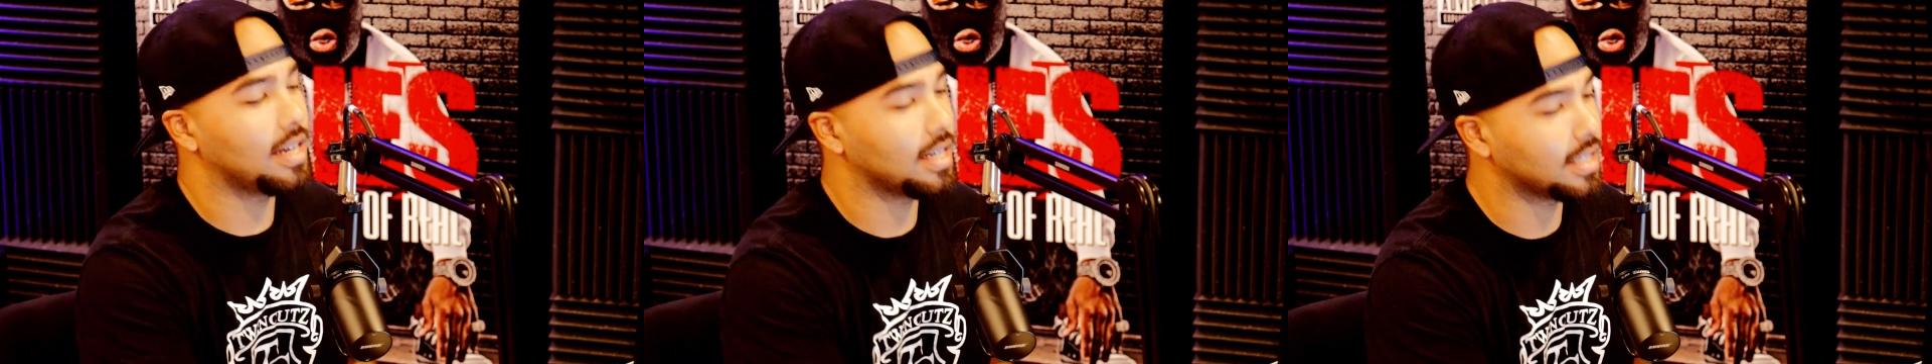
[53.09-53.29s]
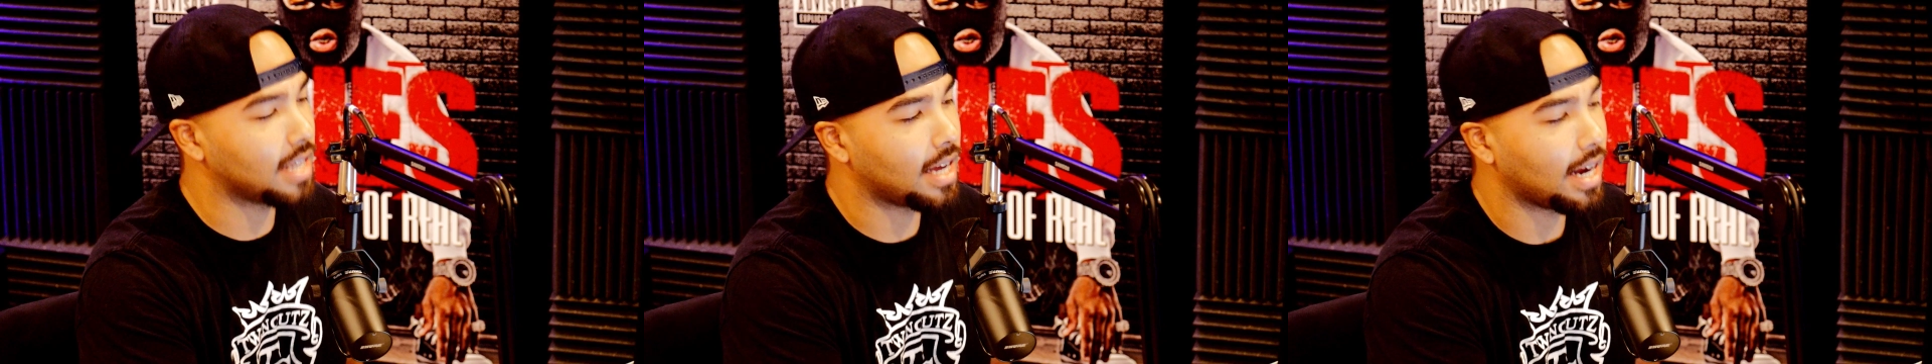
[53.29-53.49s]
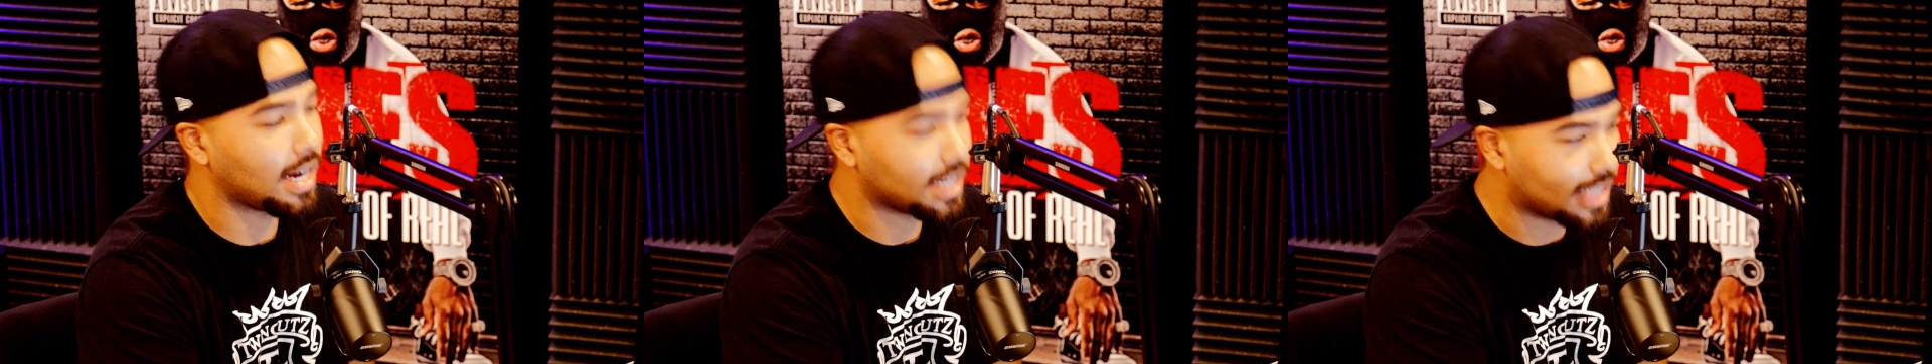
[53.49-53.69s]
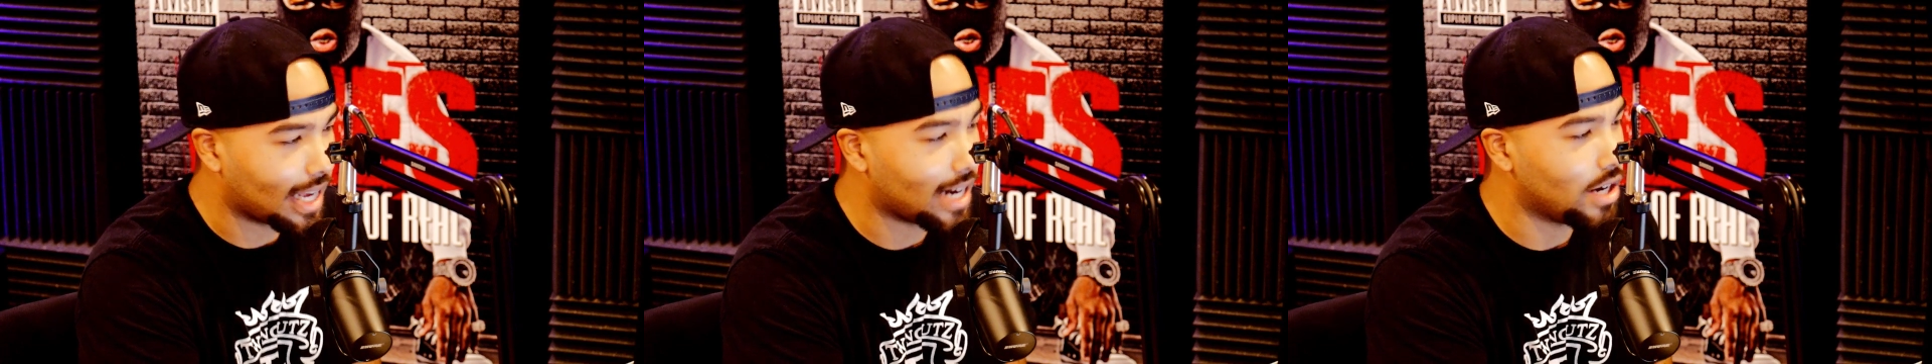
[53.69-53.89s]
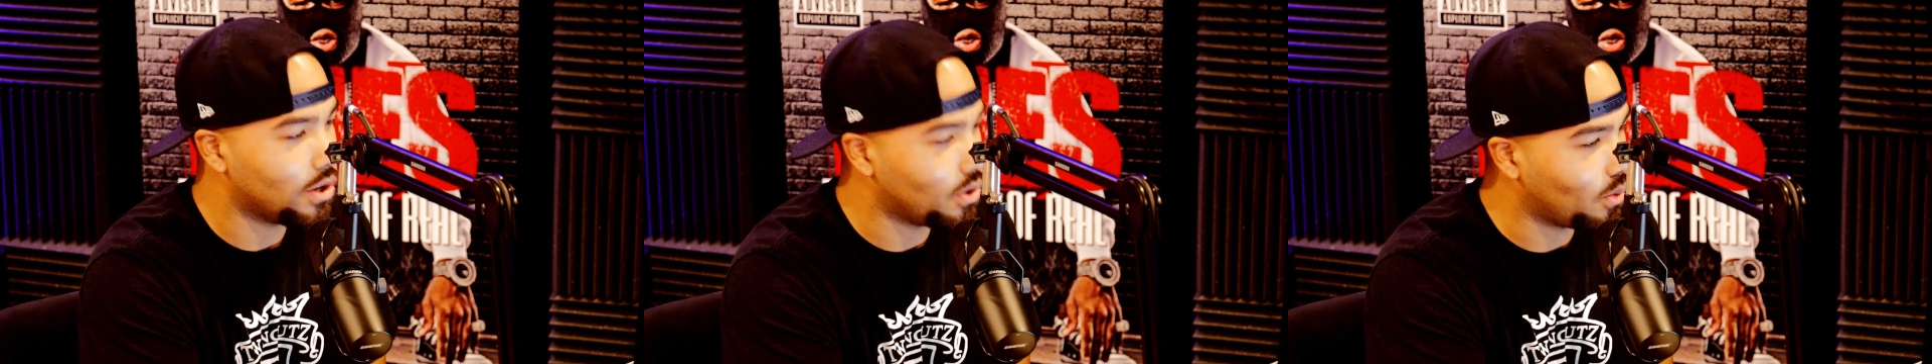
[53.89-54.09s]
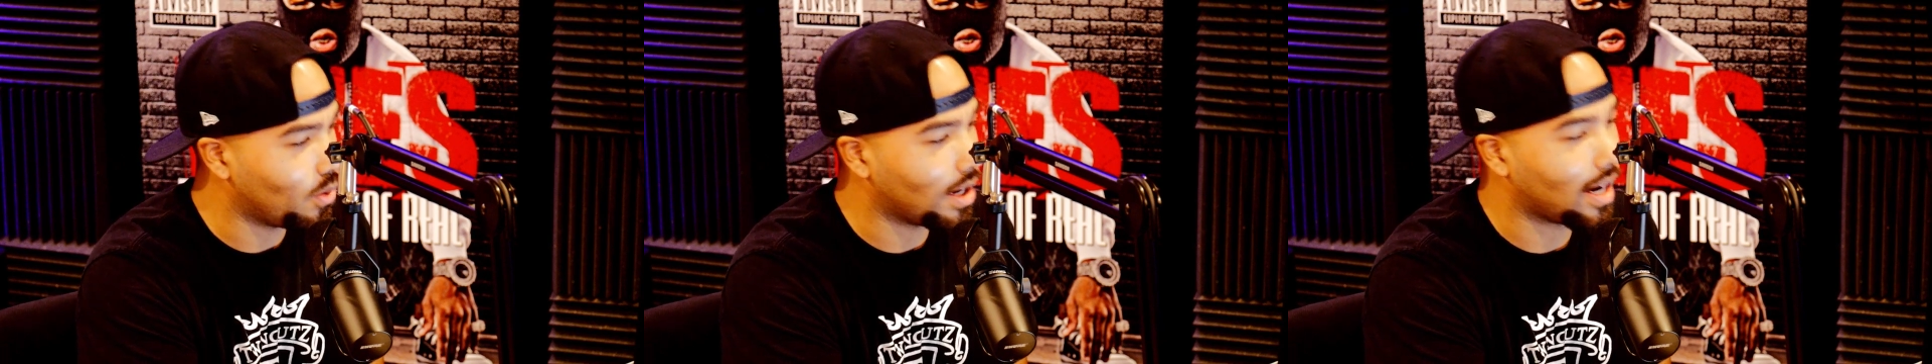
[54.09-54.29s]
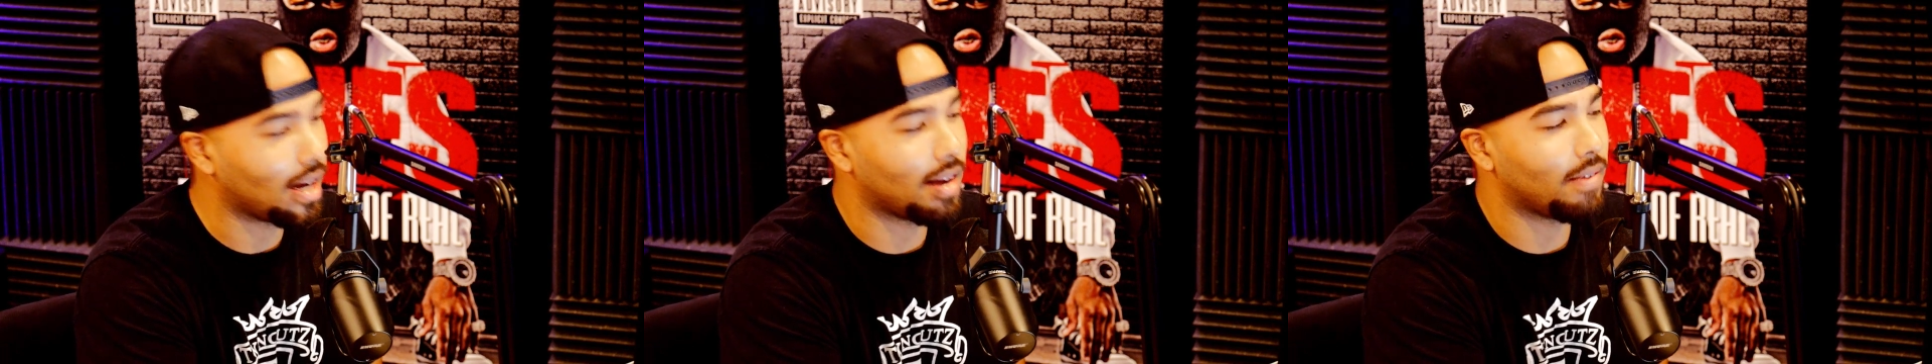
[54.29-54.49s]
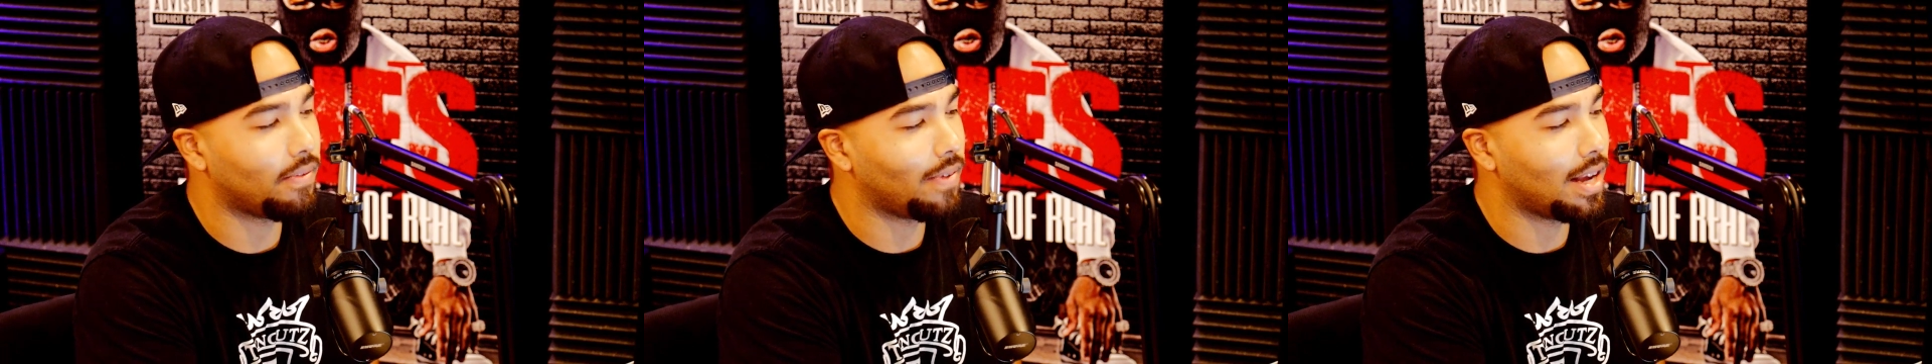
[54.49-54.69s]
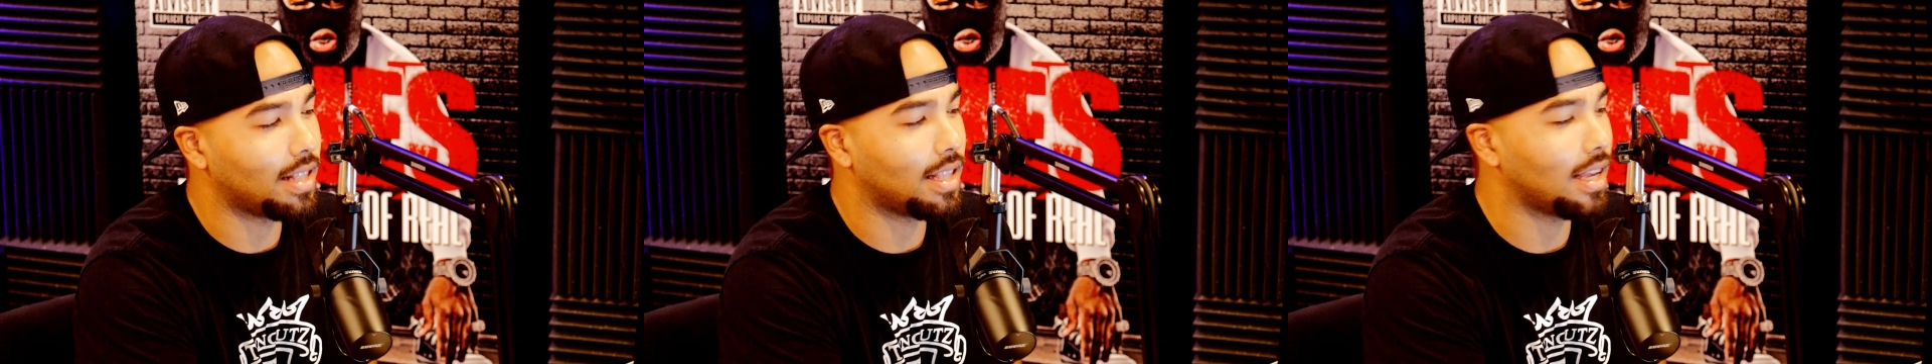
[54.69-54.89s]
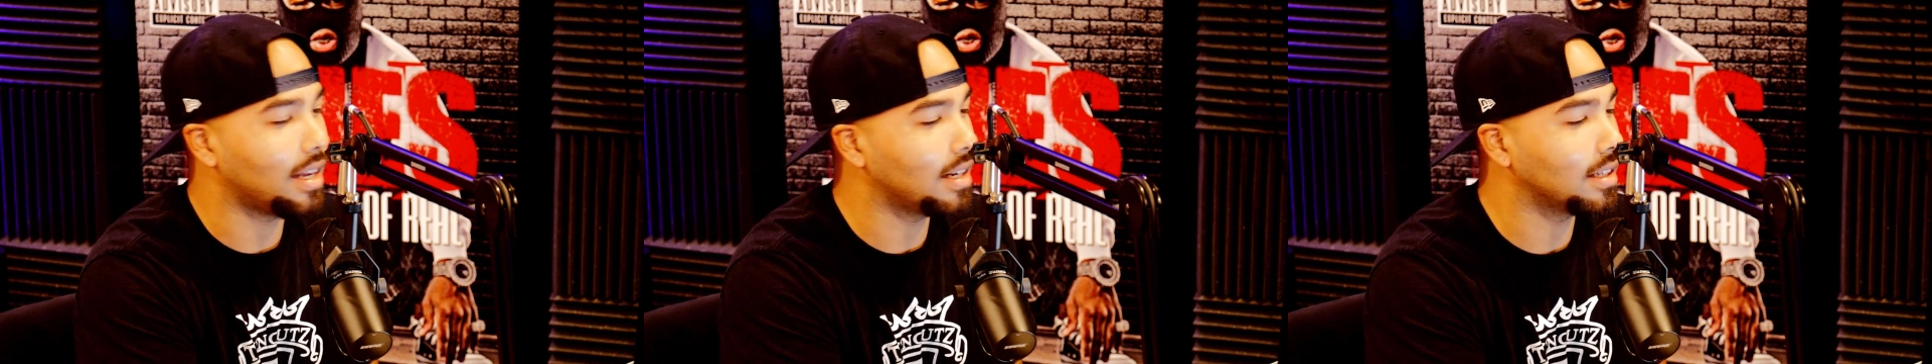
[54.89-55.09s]
Cause I know what kind of
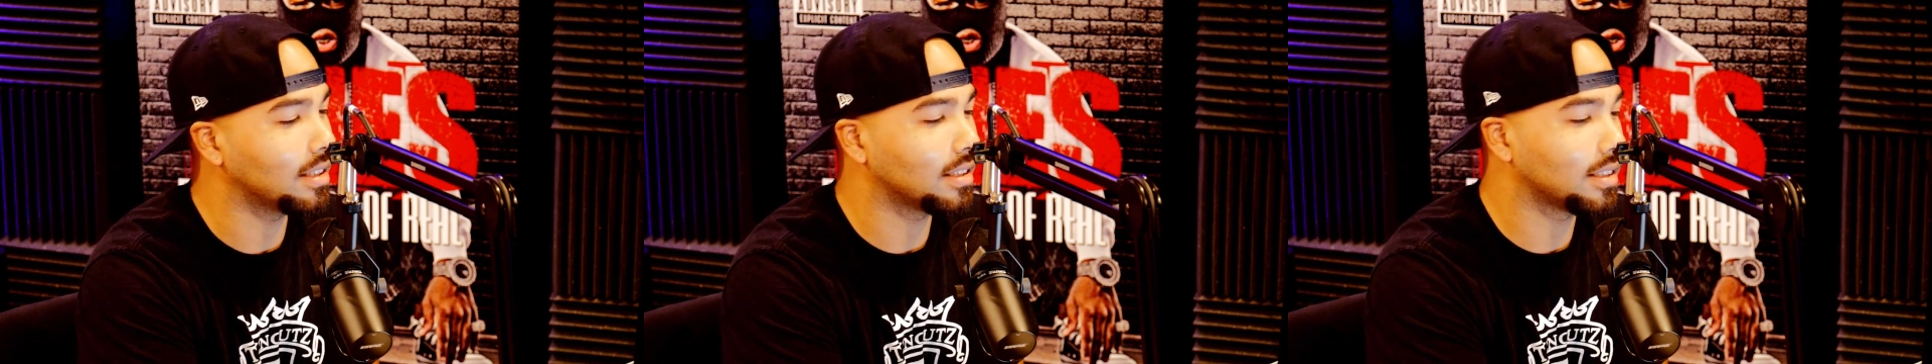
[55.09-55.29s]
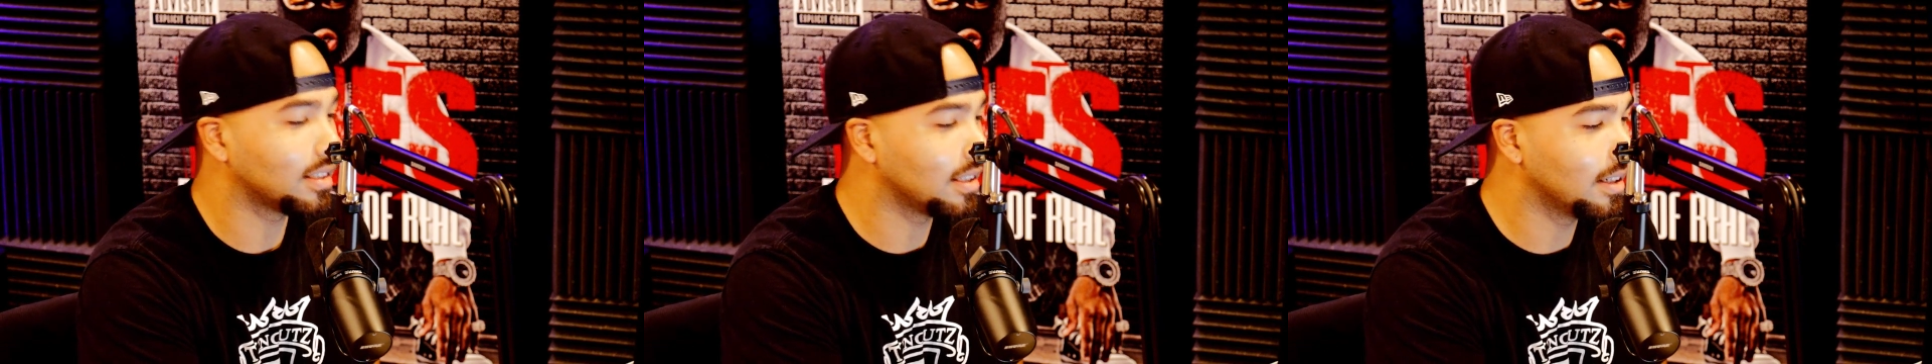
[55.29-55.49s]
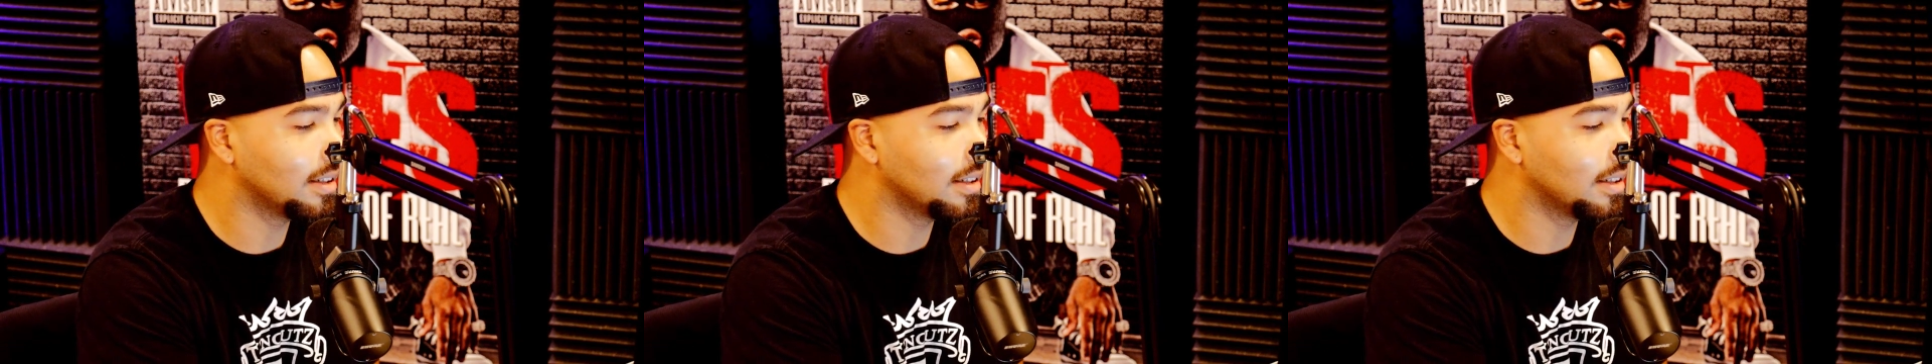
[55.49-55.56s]
fight that is.